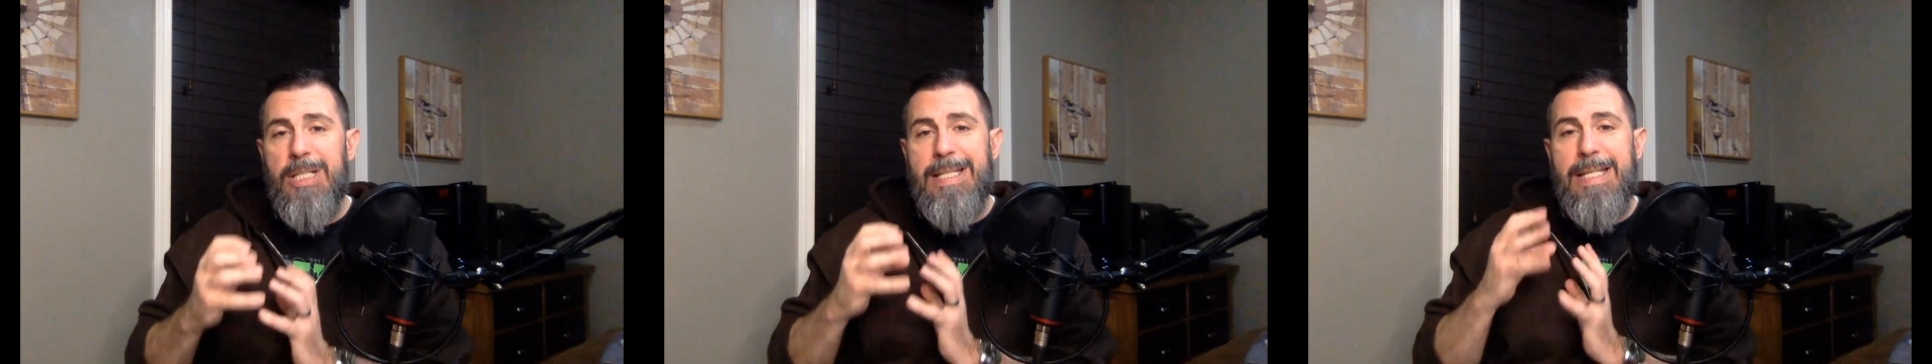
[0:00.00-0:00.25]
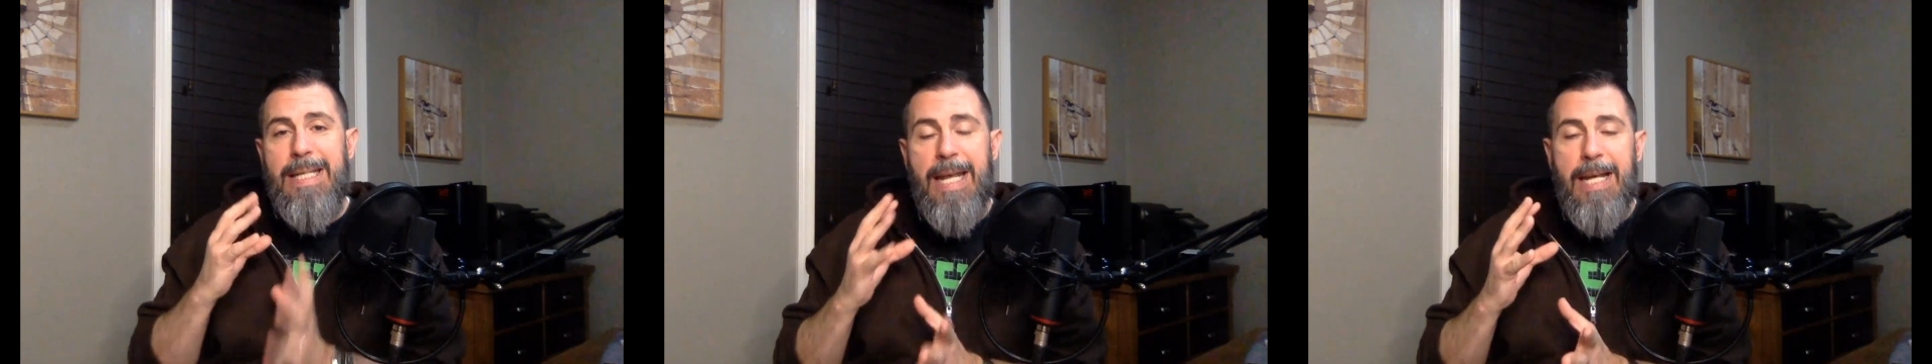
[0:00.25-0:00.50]

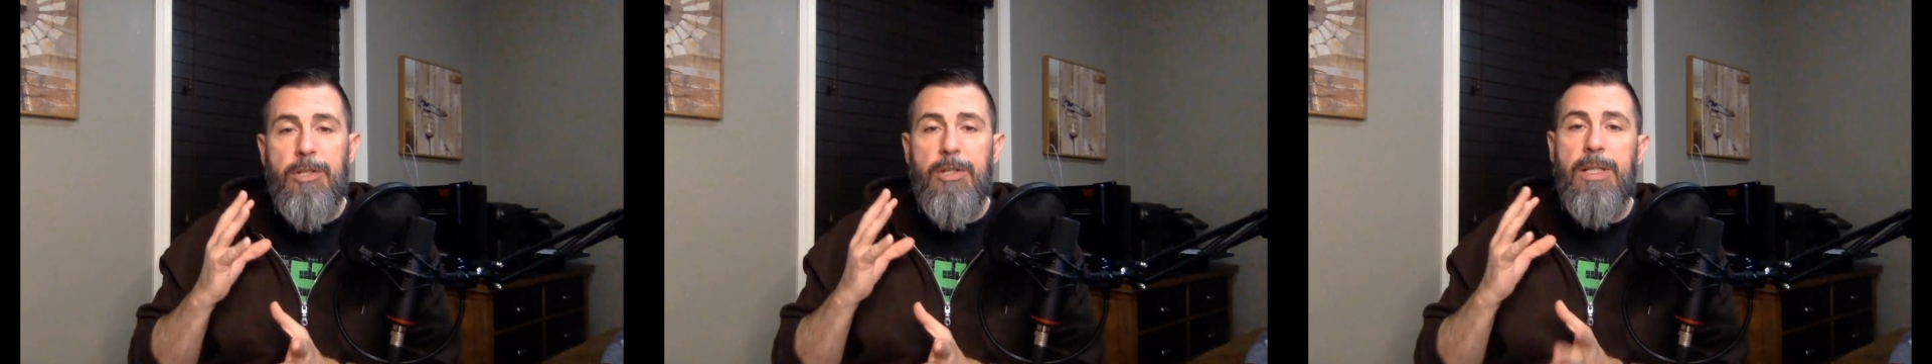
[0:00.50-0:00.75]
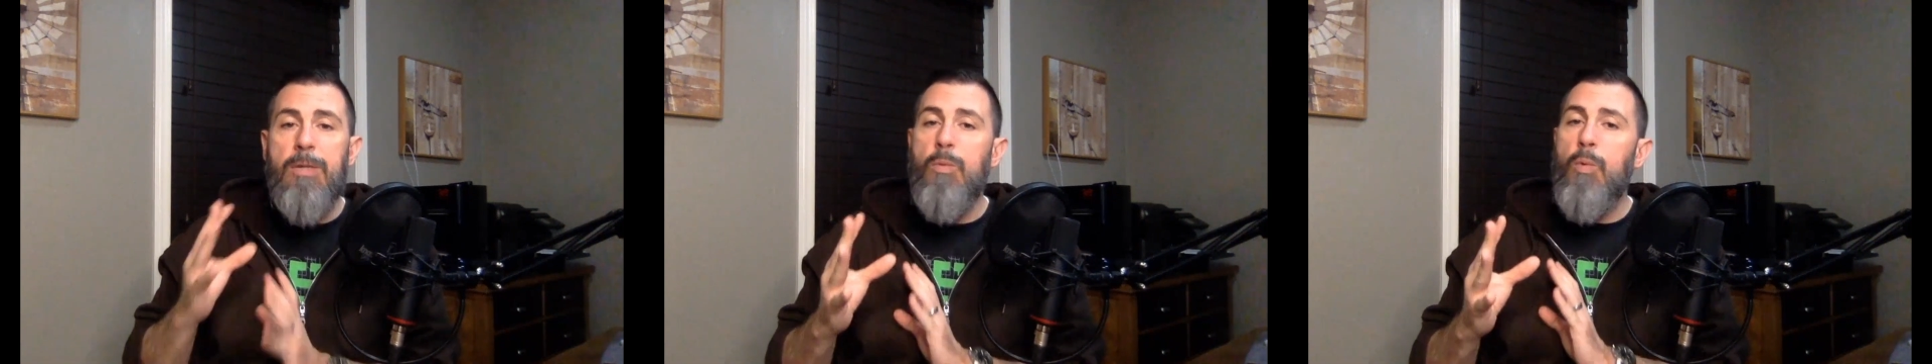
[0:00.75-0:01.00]
just
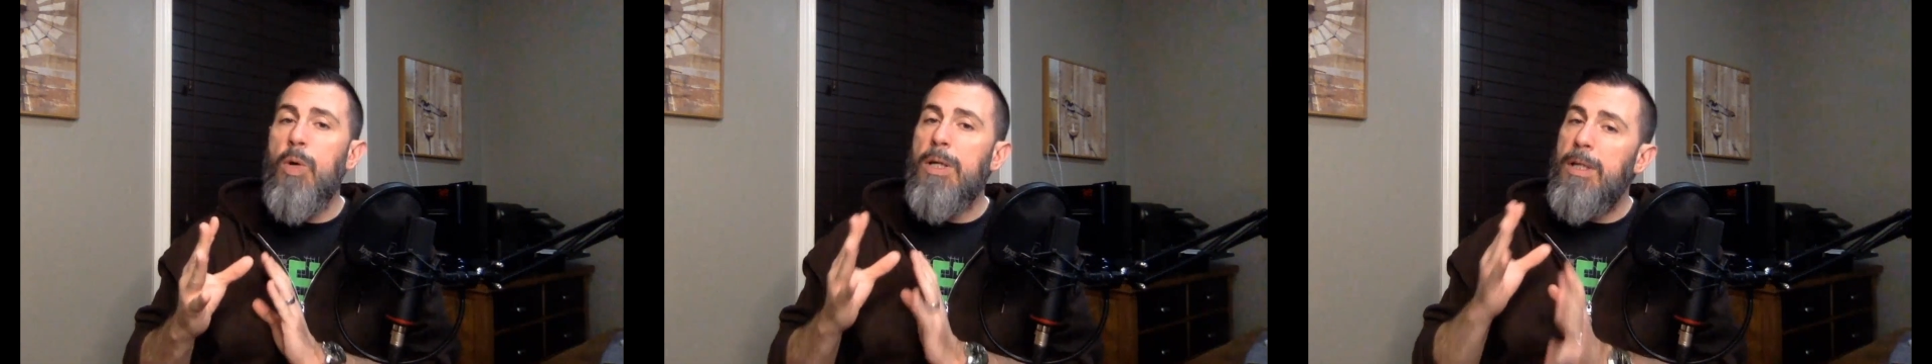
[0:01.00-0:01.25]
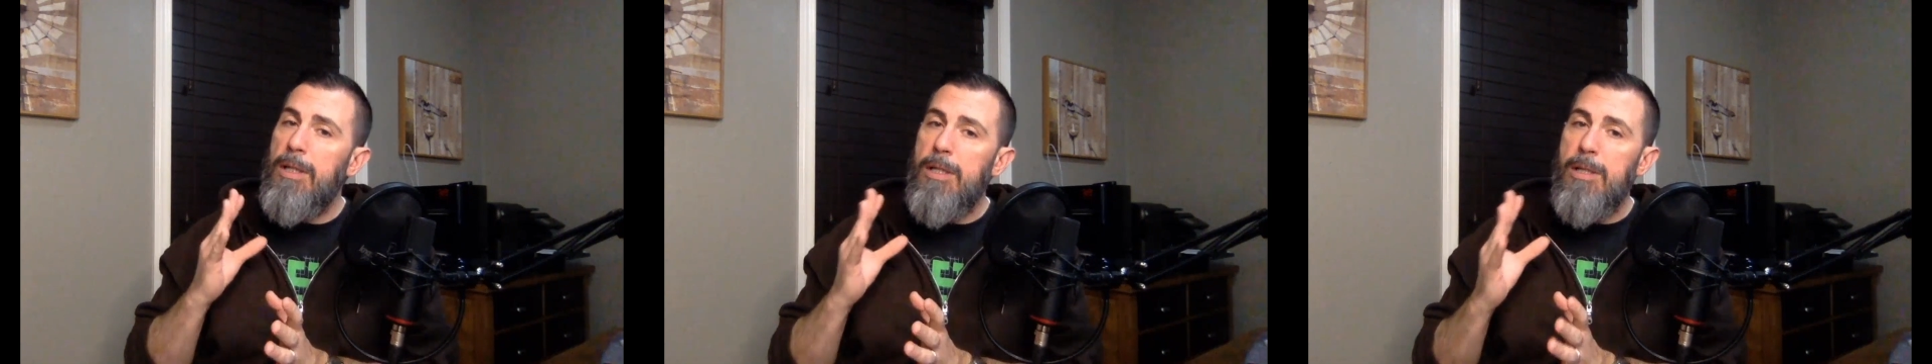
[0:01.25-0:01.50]
naturally
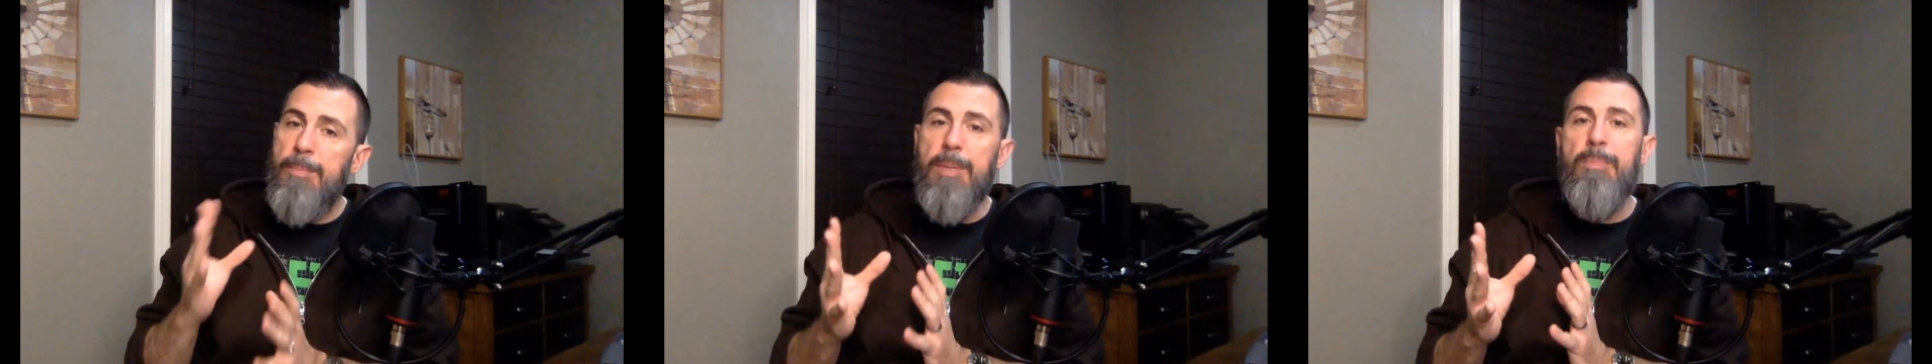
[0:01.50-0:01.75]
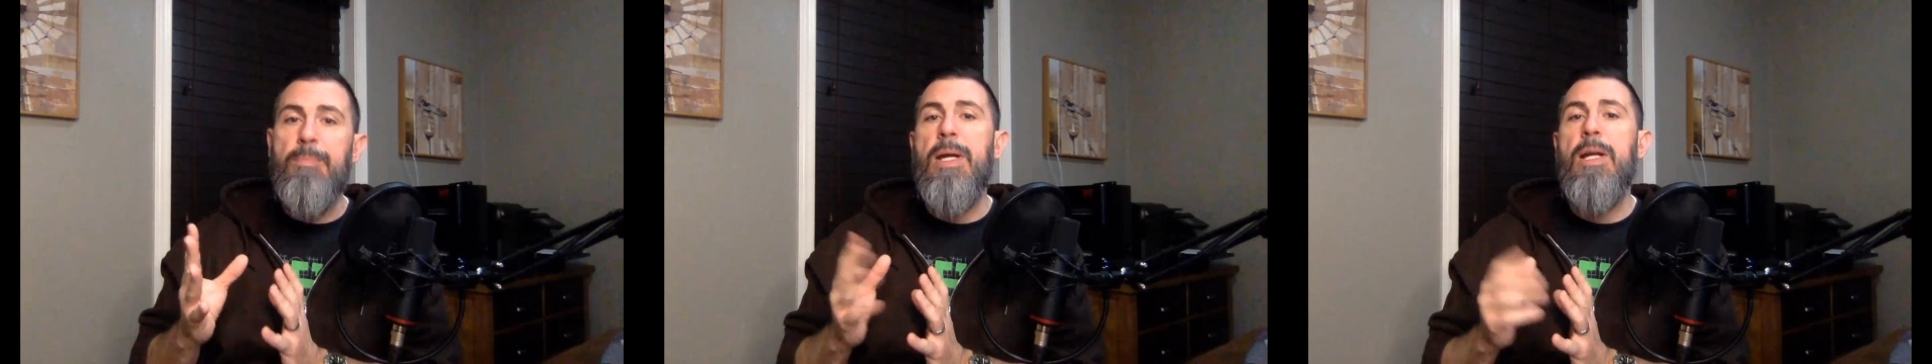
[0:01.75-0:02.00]
work a little
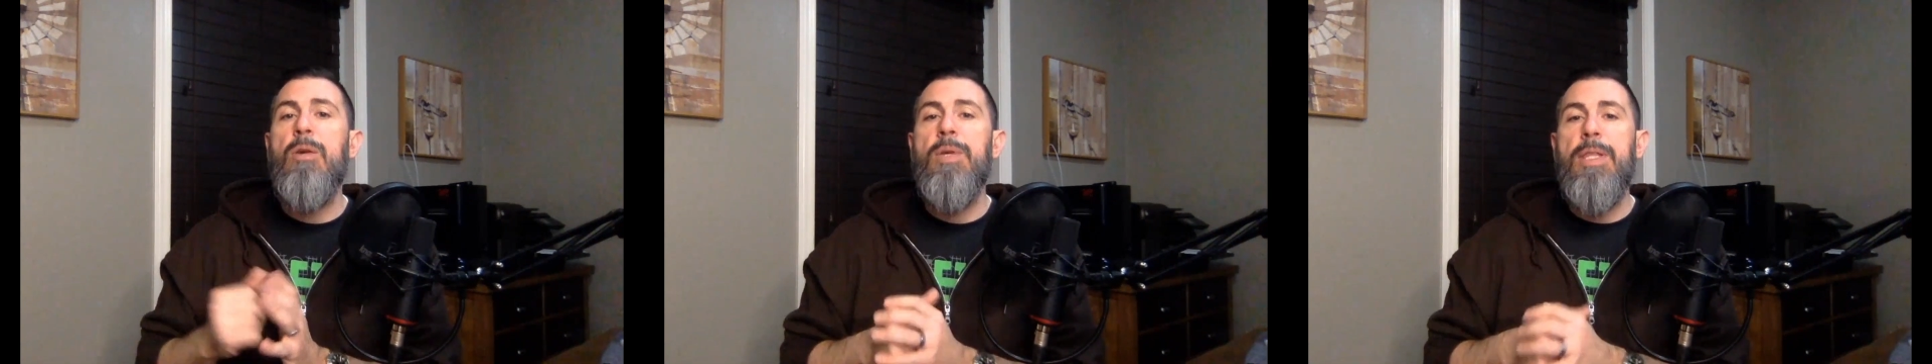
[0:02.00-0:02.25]
bit better